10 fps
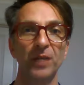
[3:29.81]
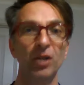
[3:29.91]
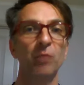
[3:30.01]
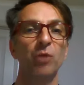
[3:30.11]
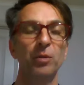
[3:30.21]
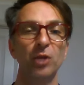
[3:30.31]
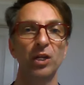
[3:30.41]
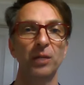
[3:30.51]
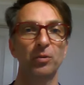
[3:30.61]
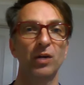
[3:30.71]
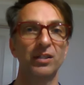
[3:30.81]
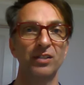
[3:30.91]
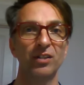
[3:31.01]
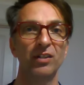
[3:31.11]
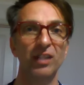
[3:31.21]
and I'm Ronyak
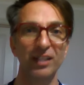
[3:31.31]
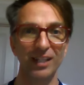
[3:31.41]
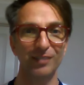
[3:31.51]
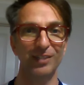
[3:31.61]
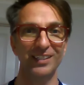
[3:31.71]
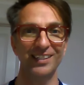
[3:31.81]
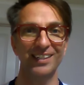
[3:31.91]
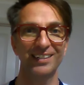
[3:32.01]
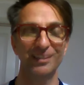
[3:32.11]
Barasa. Thanks for listening.